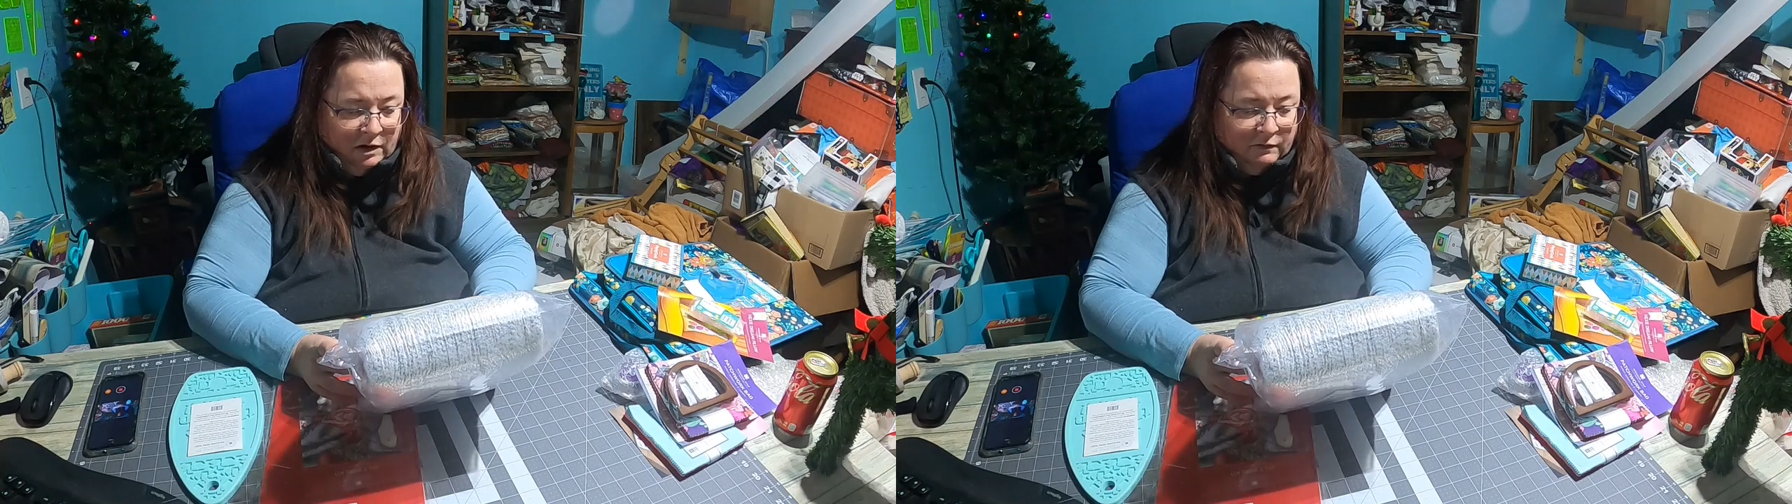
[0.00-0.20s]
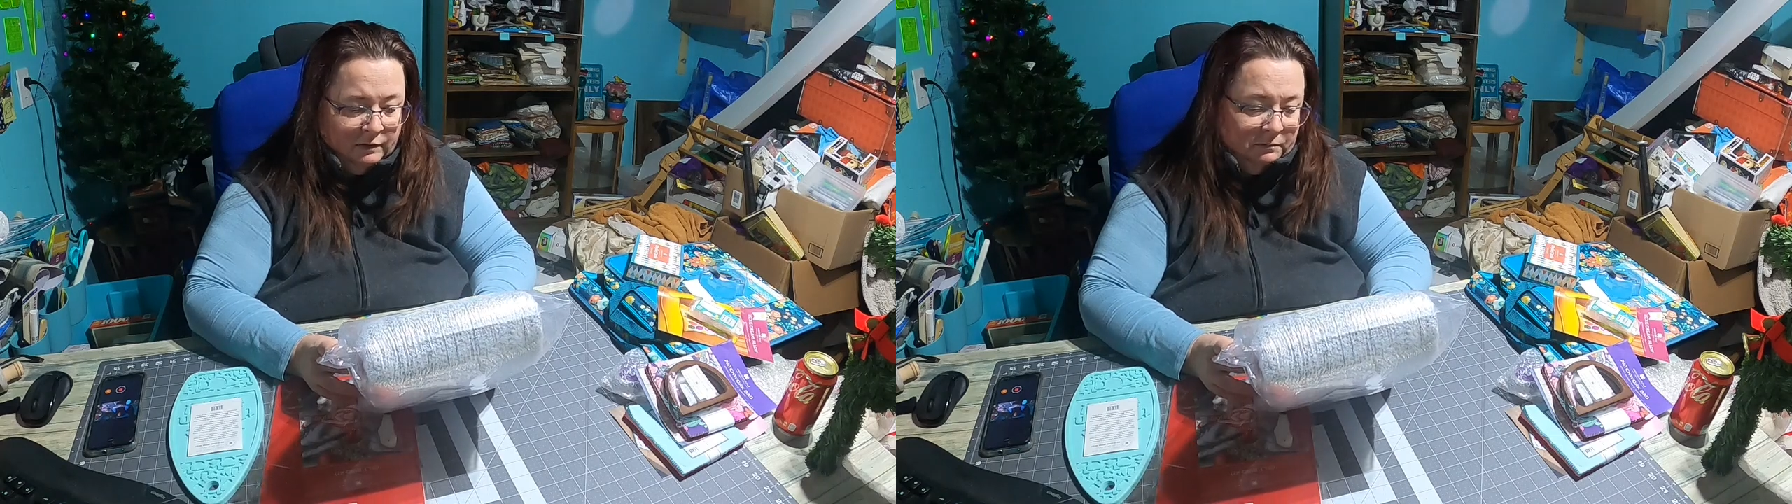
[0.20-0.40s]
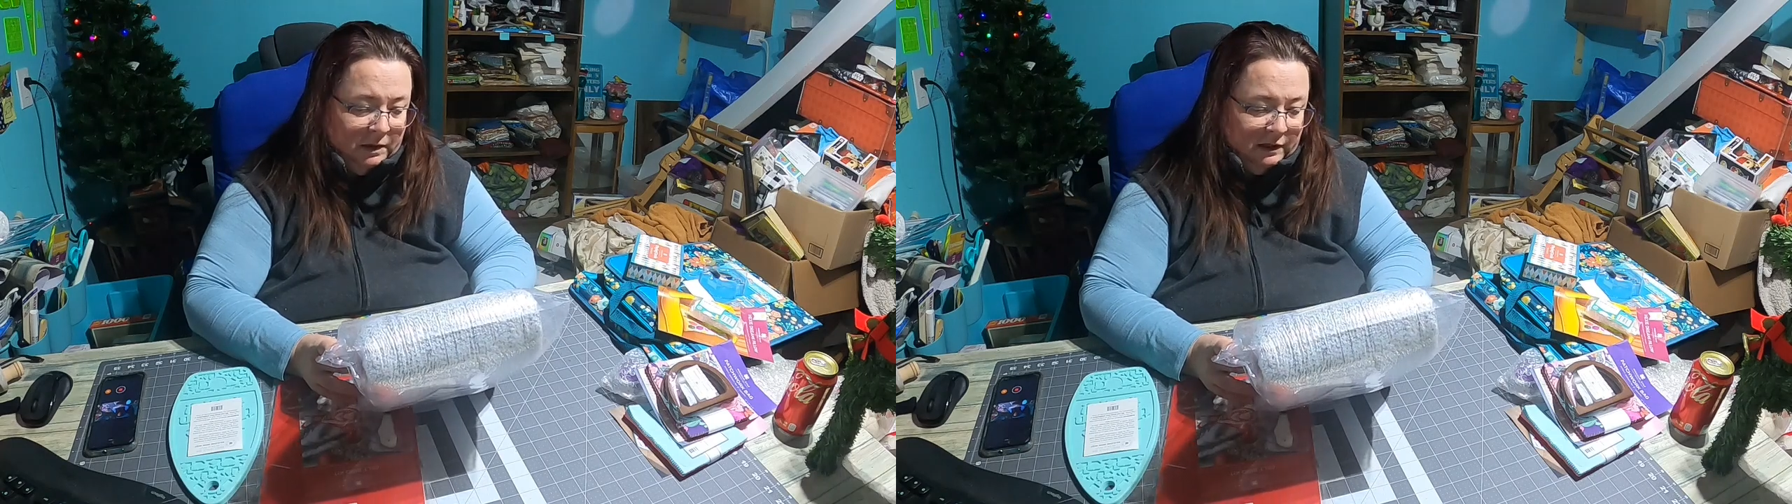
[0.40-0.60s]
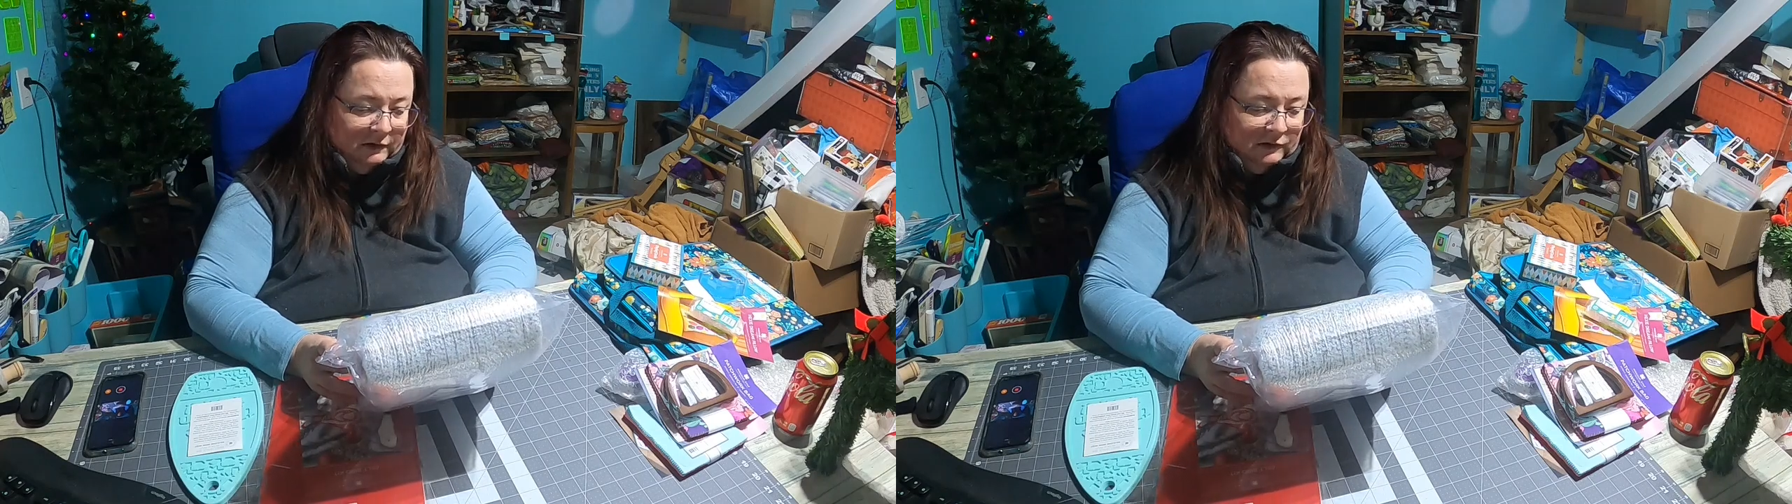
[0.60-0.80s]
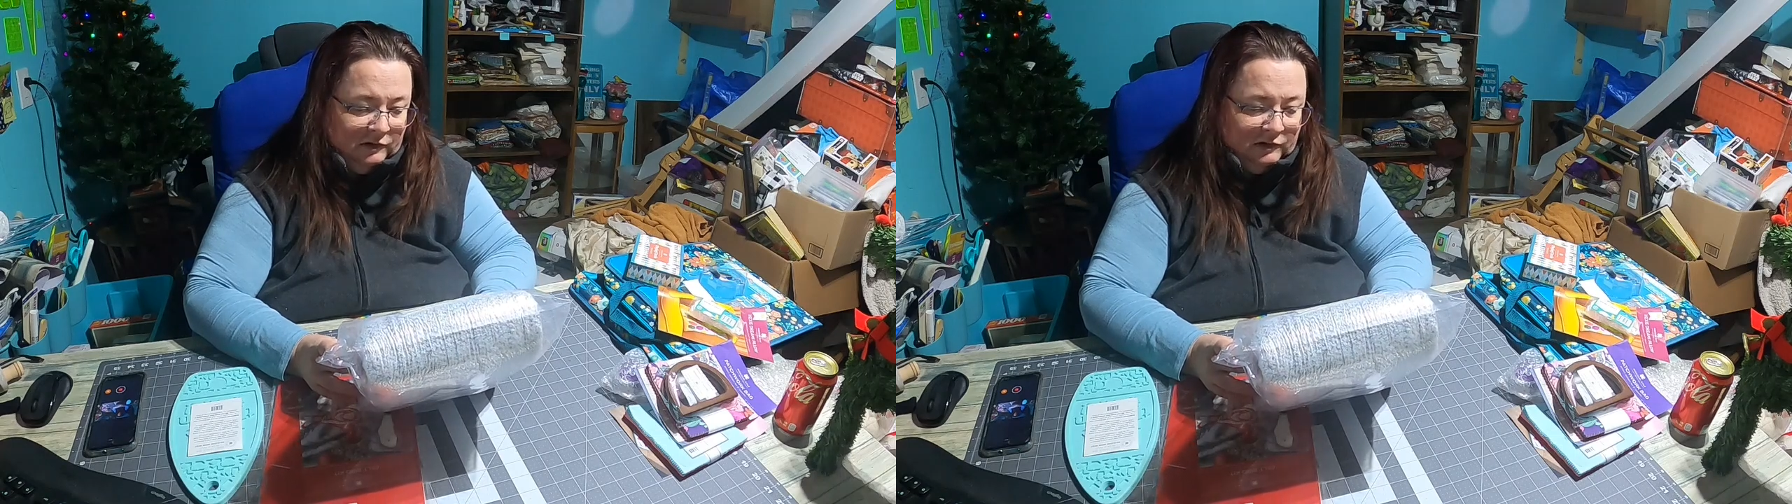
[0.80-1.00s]
oven
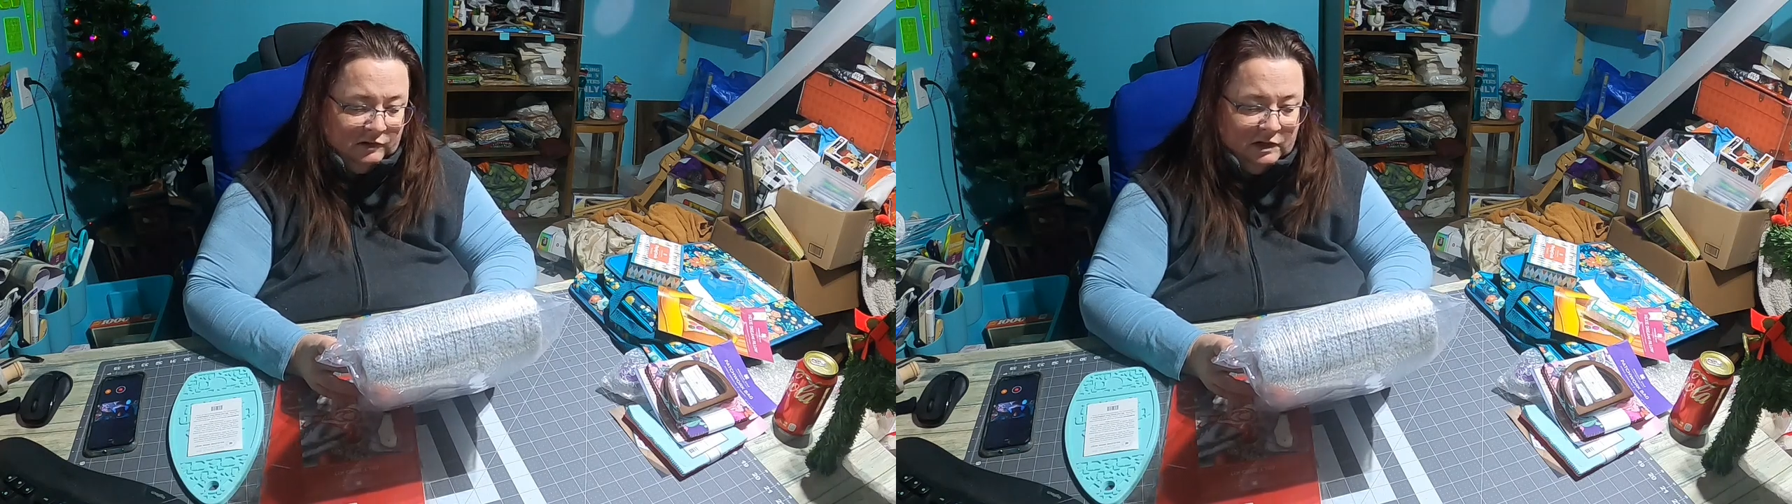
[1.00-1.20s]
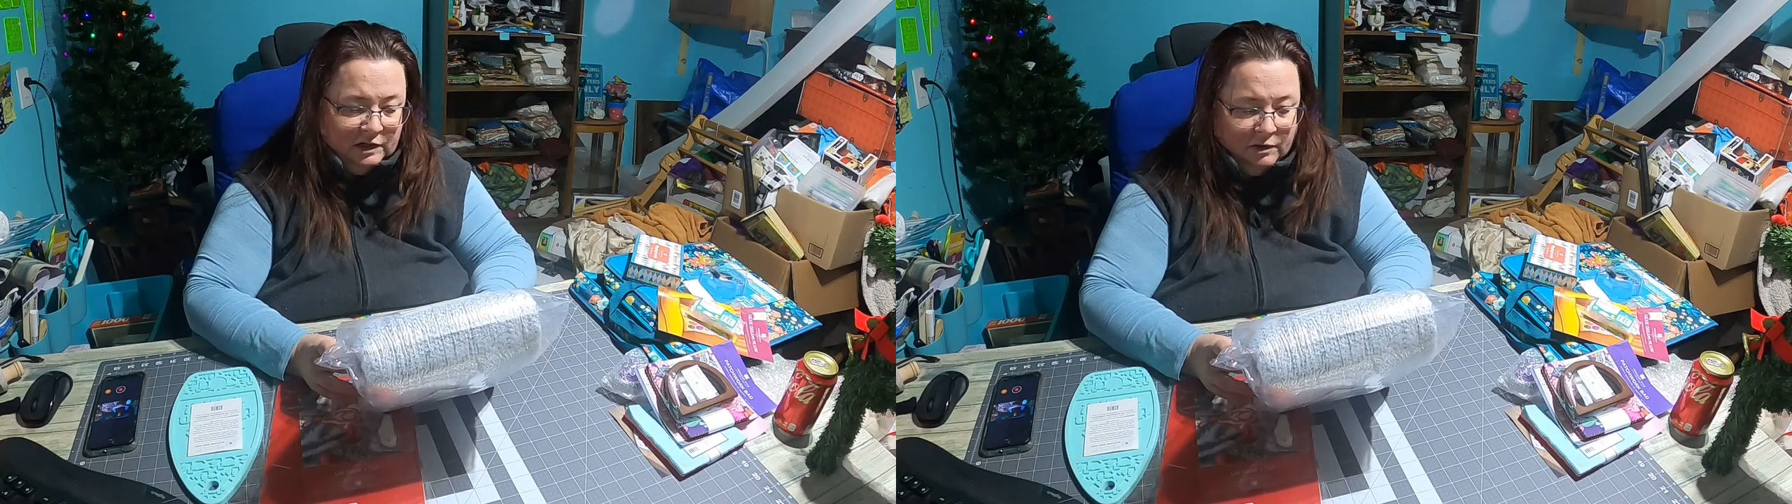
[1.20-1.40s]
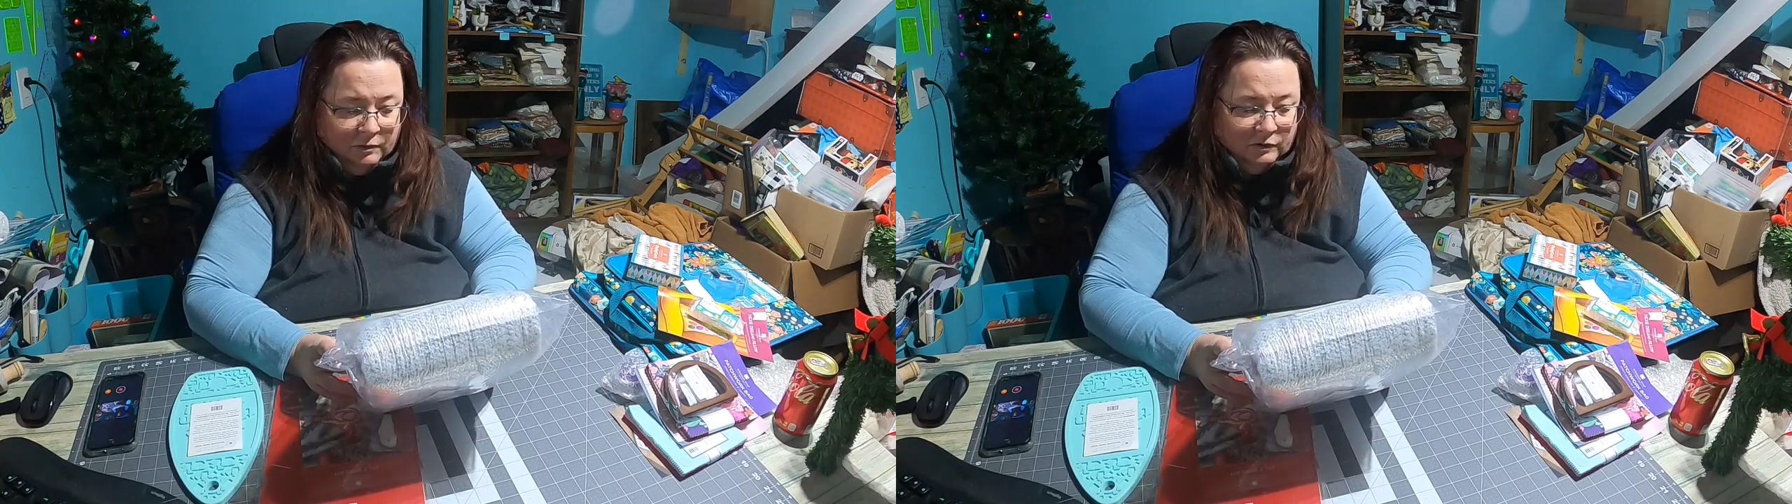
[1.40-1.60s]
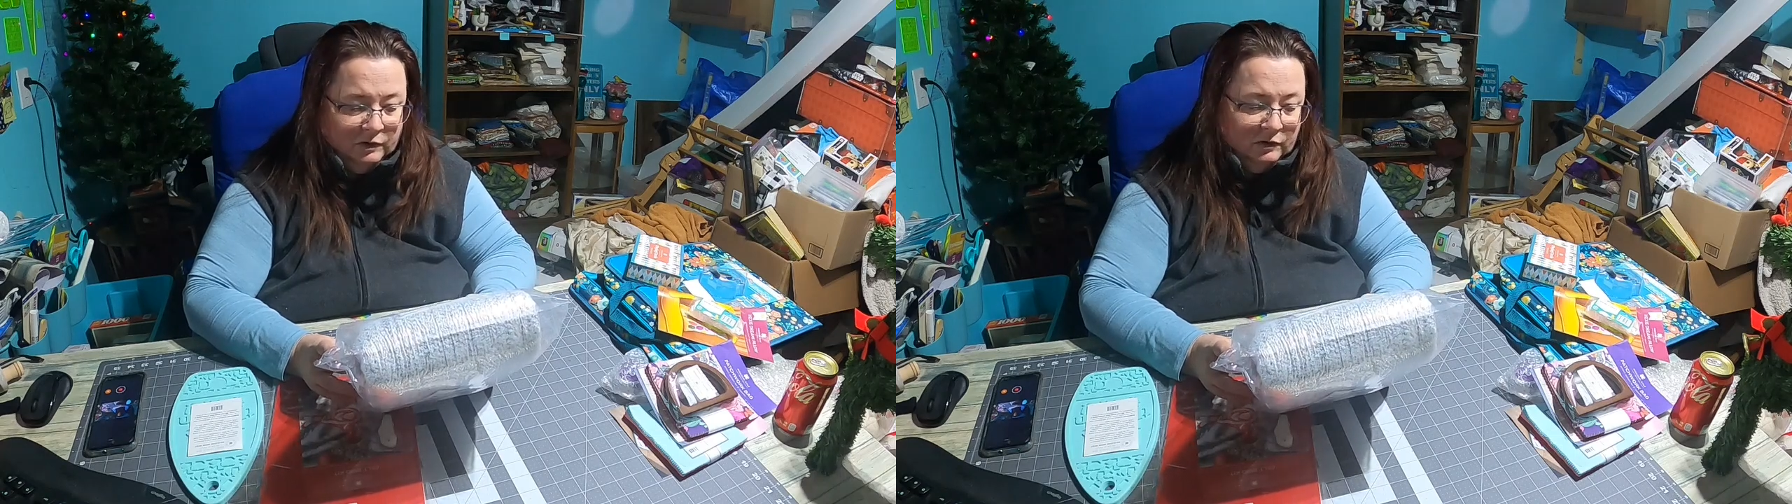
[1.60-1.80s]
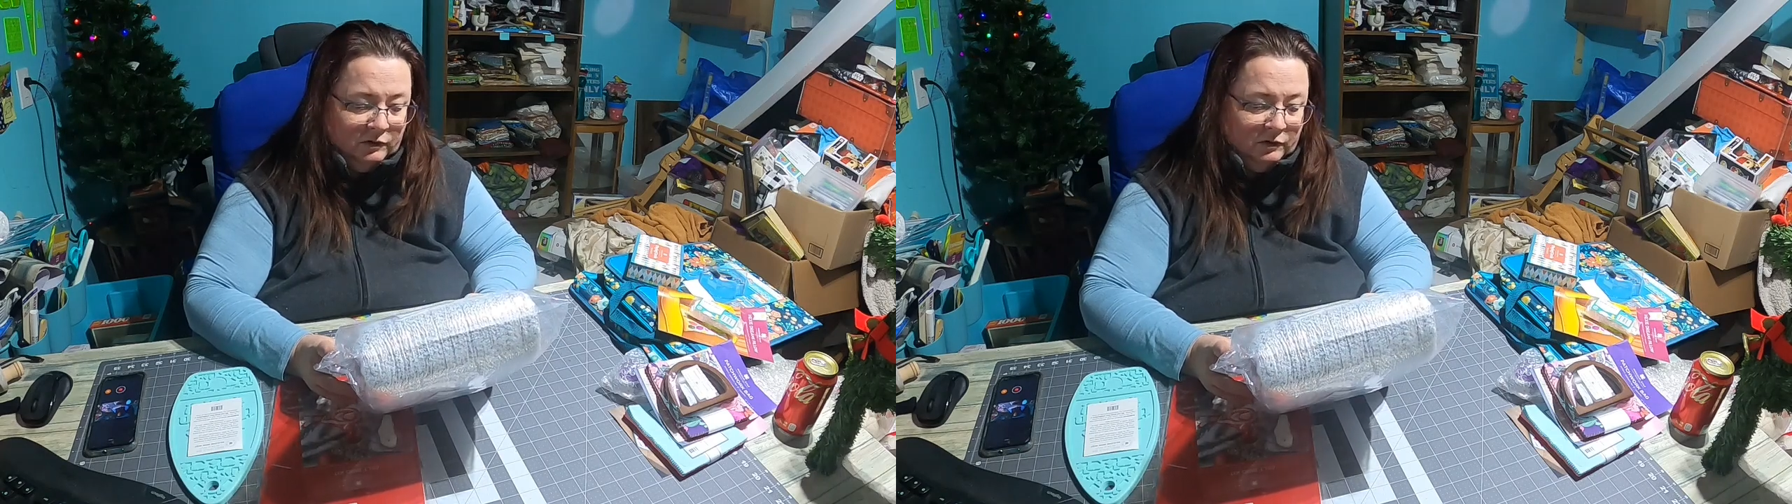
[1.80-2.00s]
mitts, tea
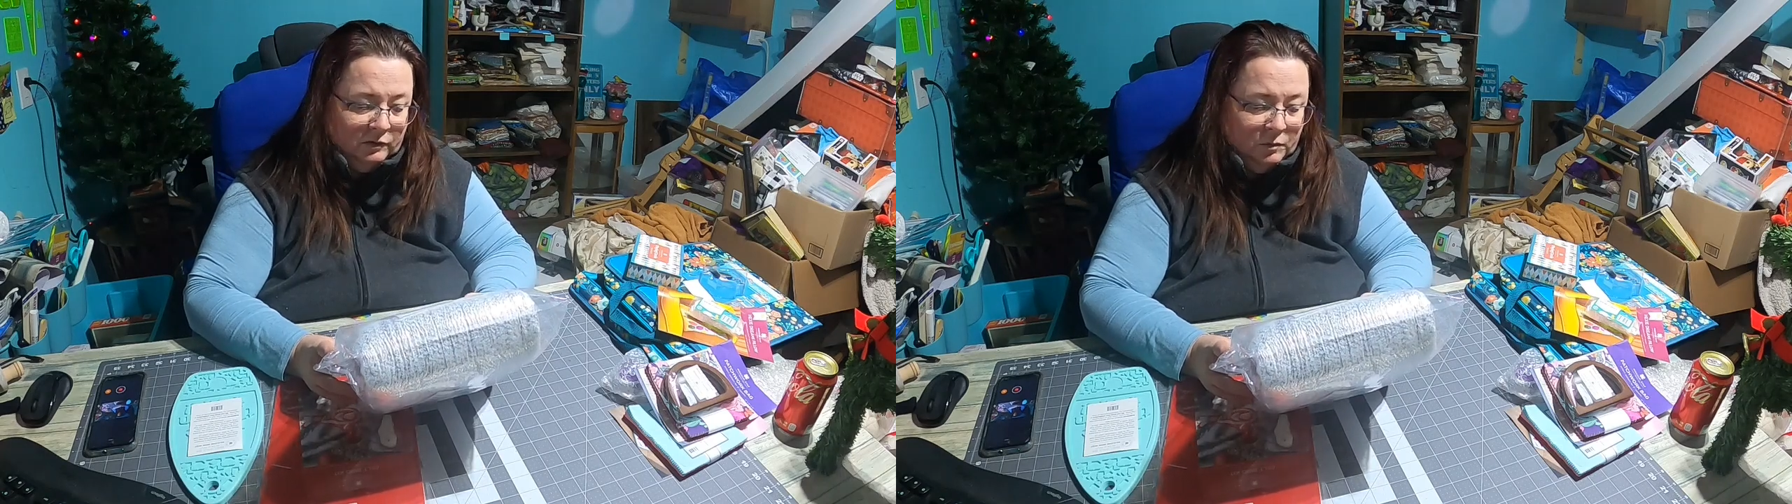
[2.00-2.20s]
cozies,